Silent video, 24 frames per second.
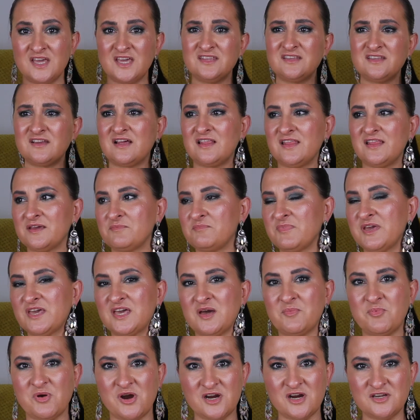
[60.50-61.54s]
And there are like
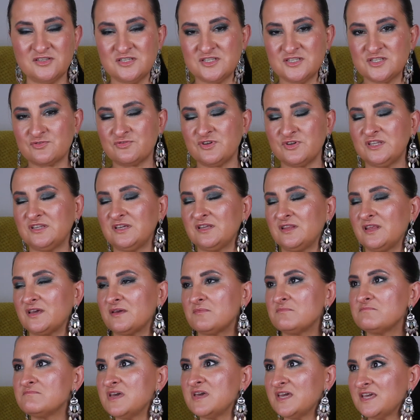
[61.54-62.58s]
makeup artists creating like
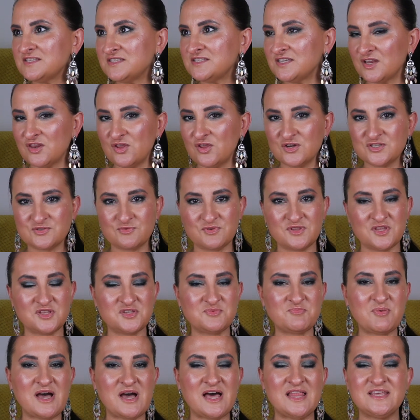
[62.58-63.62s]
amazing looks with this
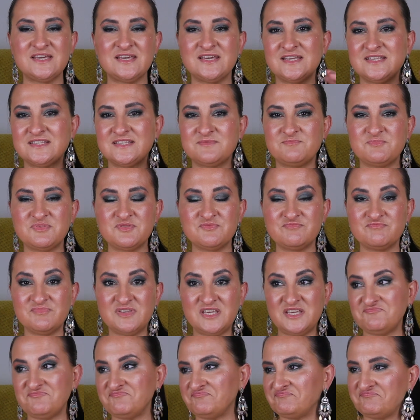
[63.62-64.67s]
palette, but
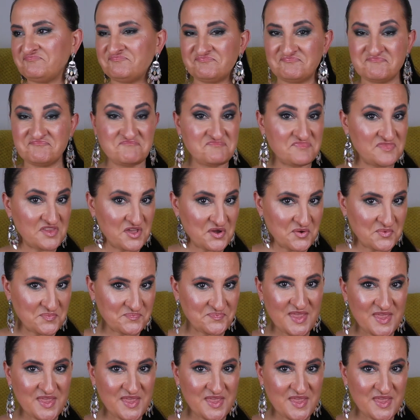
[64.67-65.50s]
me, no.